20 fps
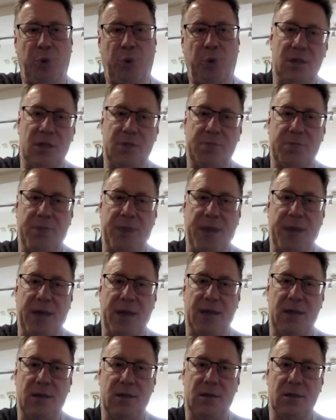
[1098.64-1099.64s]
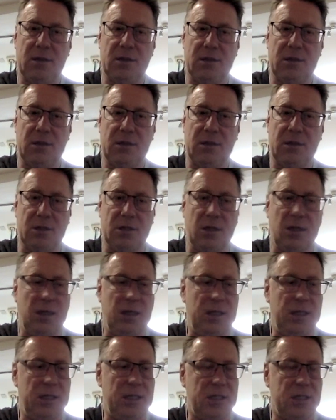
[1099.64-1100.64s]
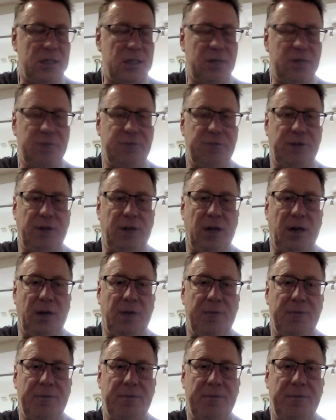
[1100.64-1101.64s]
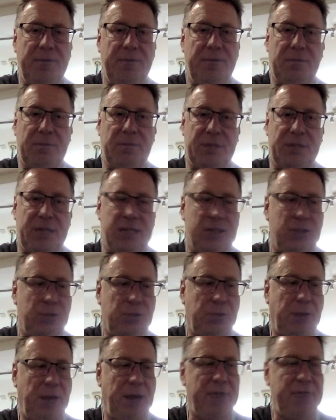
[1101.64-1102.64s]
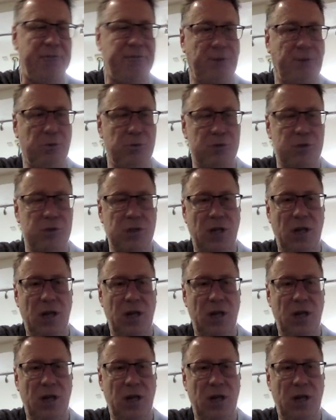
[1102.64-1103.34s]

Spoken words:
we expect just a list of potential playing fields.